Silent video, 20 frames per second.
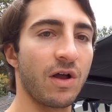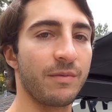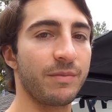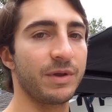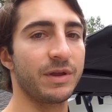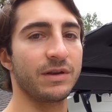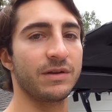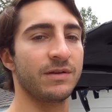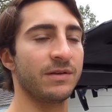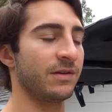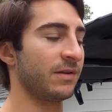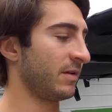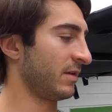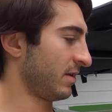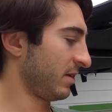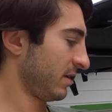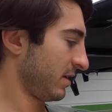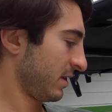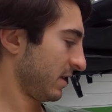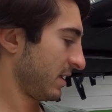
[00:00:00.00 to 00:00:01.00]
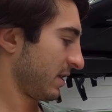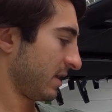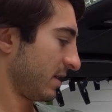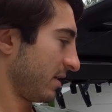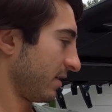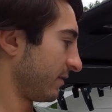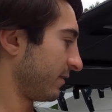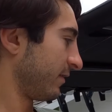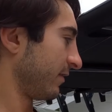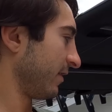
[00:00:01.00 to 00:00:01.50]
I mean,
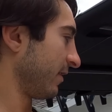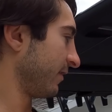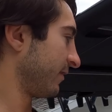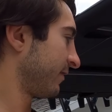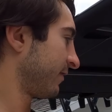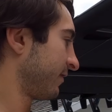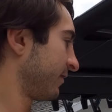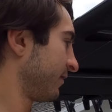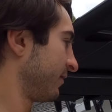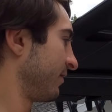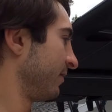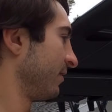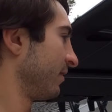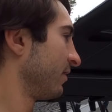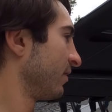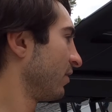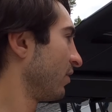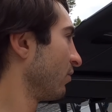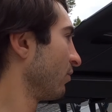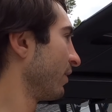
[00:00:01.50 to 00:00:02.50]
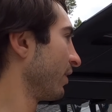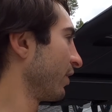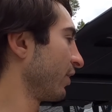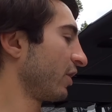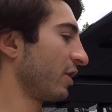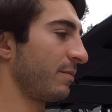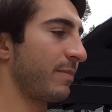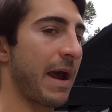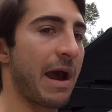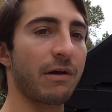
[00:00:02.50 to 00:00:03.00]
it's really
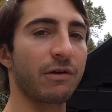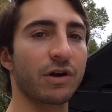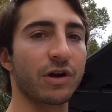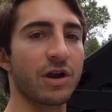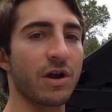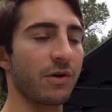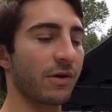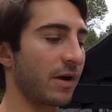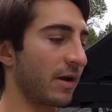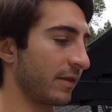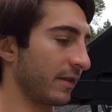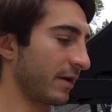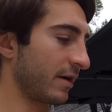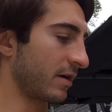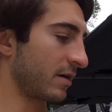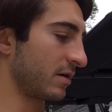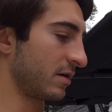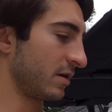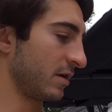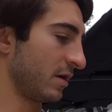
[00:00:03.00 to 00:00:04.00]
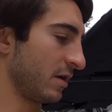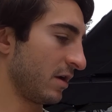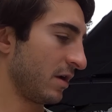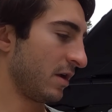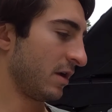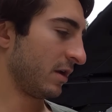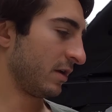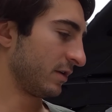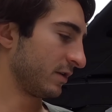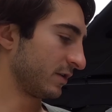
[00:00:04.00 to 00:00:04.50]
good powder coat on there.
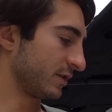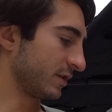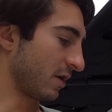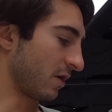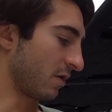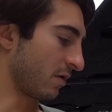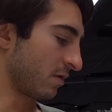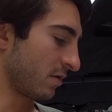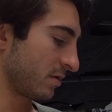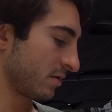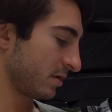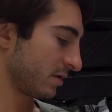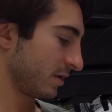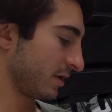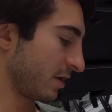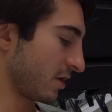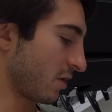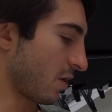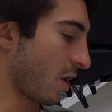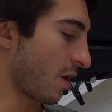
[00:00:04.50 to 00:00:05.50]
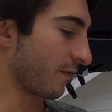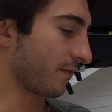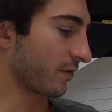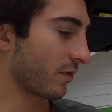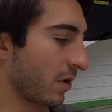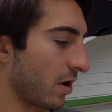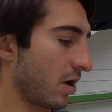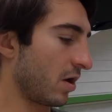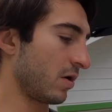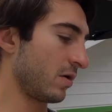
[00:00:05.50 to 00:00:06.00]
So, you know,
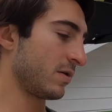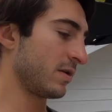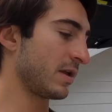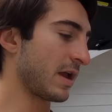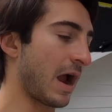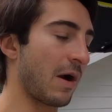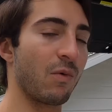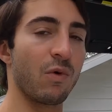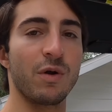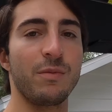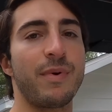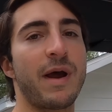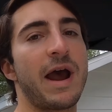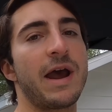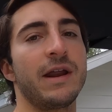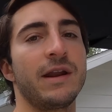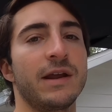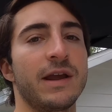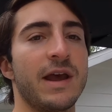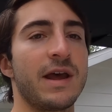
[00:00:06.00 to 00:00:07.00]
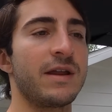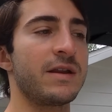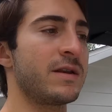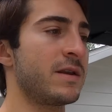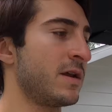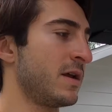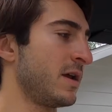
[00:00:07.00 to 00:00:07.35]
overall, I would buy it again.